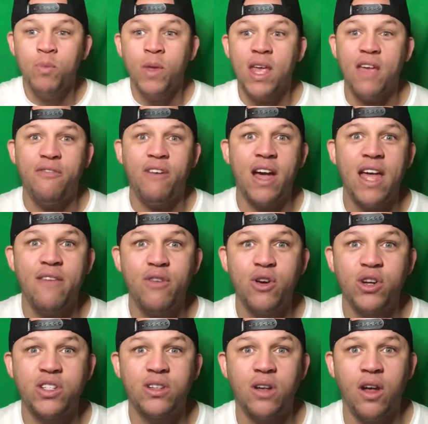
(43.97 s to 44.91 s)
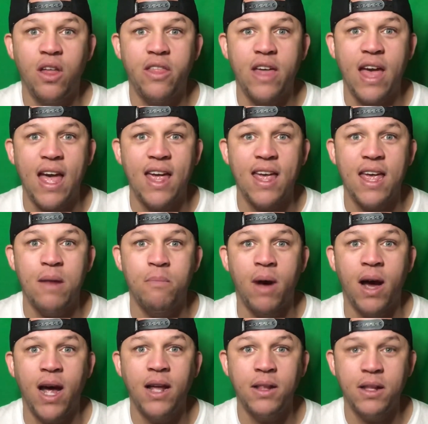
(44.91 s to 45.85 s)
If I ever saw that in
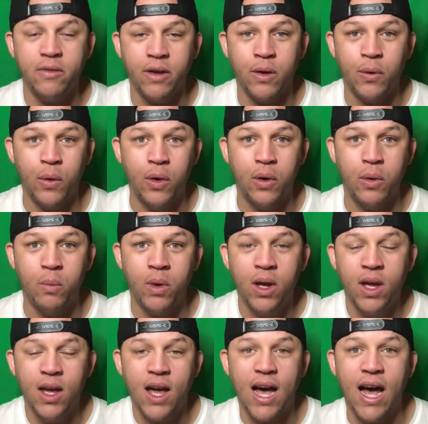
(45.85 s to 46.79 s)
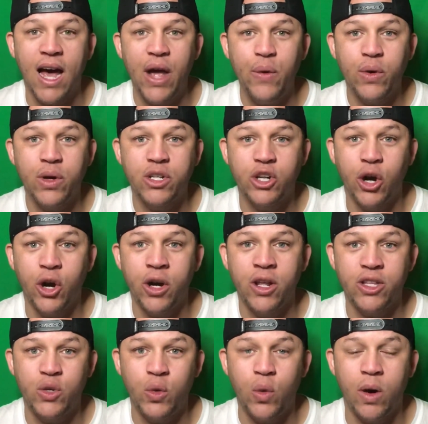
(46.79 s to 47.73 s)
my living room, I would turn
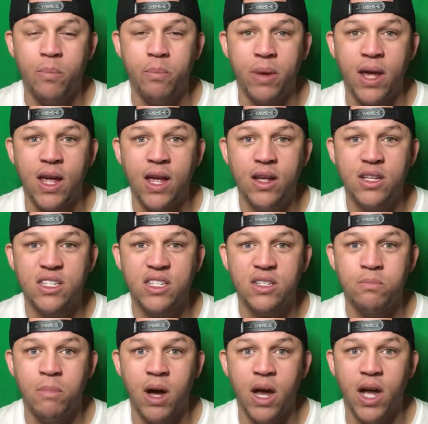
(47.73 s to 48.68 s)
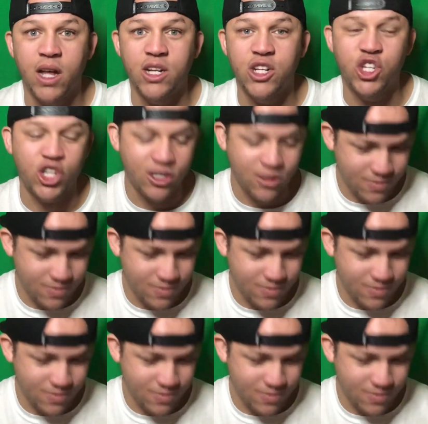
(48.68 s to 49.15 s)
it to a pink smudge.